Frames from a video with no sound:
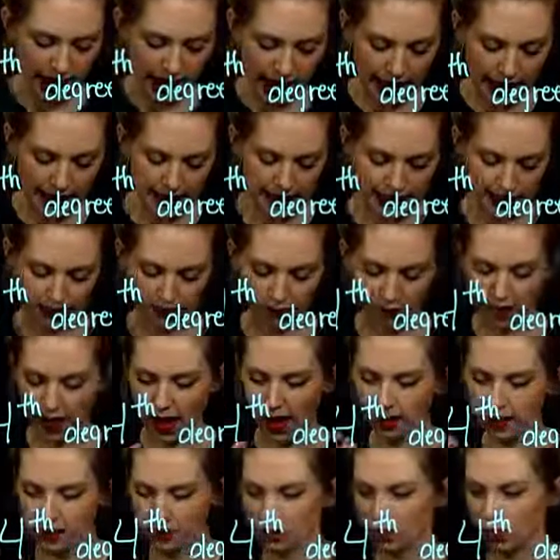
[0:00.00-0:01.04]
Identify
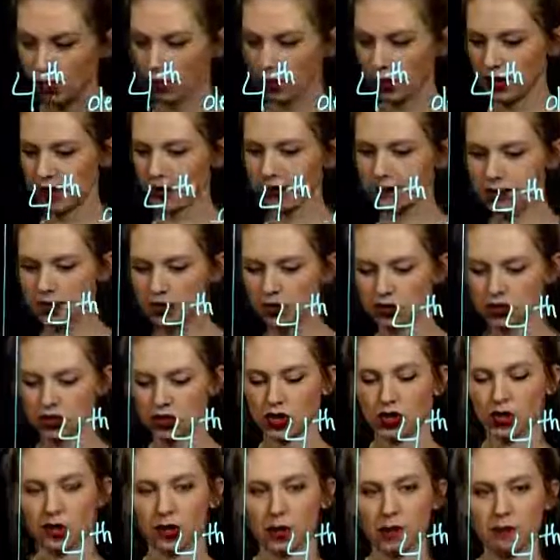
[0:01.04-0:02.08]
the degree of each
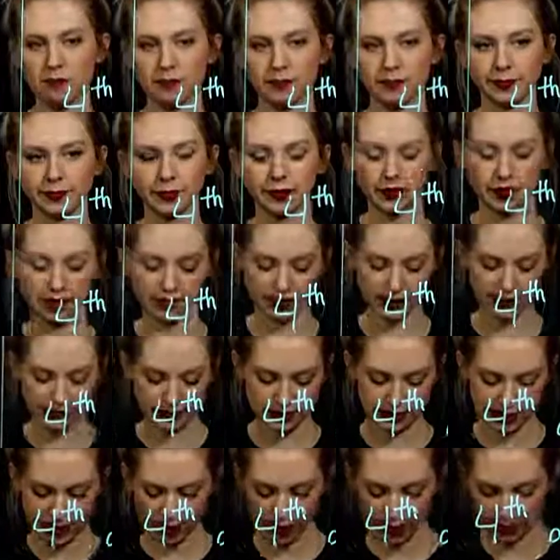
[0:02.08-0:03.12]
term, and then
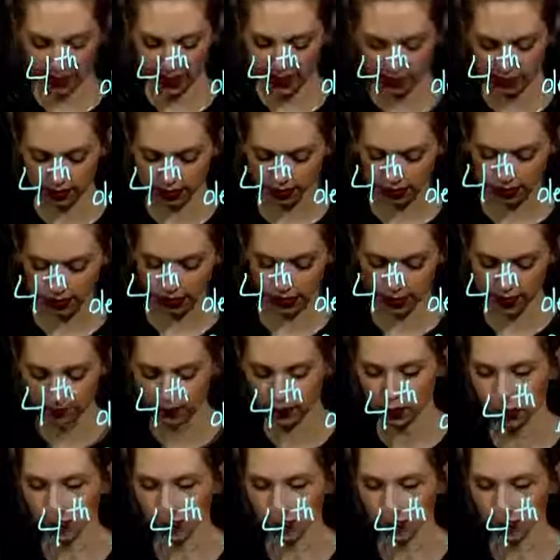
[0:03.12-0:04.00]
tell me the degree of the